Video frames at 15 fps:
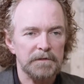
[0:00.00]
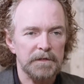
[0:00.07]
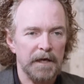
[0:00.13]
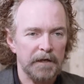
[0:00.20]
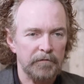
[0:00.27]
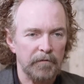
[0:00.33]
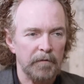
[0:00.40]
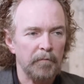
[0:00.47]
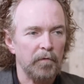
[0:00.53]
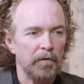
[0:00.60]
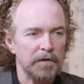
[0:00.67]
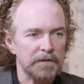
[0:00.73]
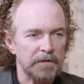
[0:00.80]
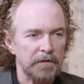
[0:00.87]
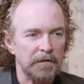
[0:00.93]
the annual
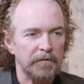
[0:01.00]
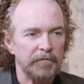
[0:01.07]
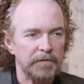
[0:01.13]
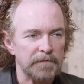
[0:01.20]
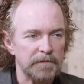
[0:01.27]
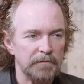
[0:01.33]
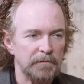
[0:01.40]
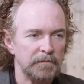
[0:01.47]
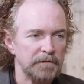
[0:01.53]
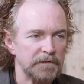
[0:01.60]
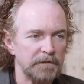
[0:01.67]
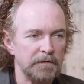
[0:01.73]
reports of the different schools.